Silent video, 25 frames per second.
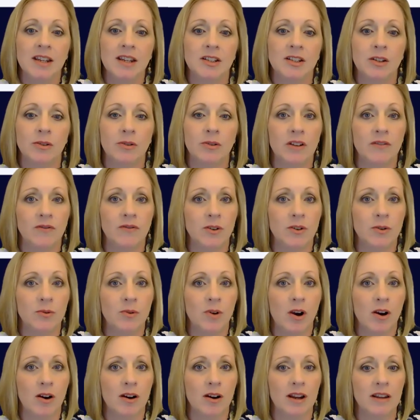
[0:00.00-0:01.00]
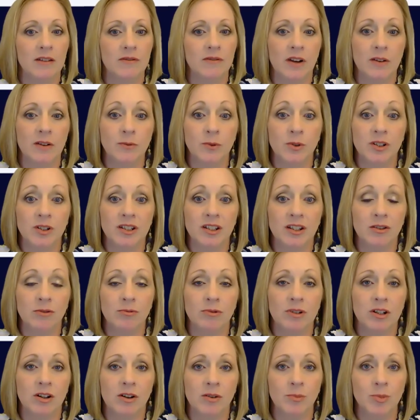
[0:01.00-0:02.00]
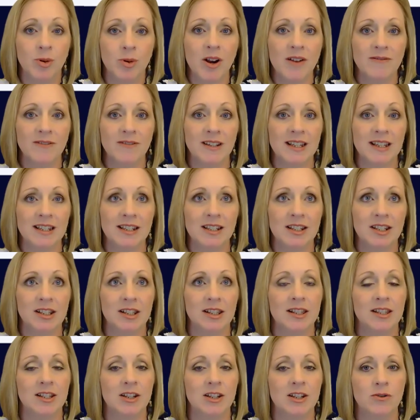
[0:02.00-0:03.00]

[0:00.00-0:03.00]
So if you are a 501c3 nonprofit,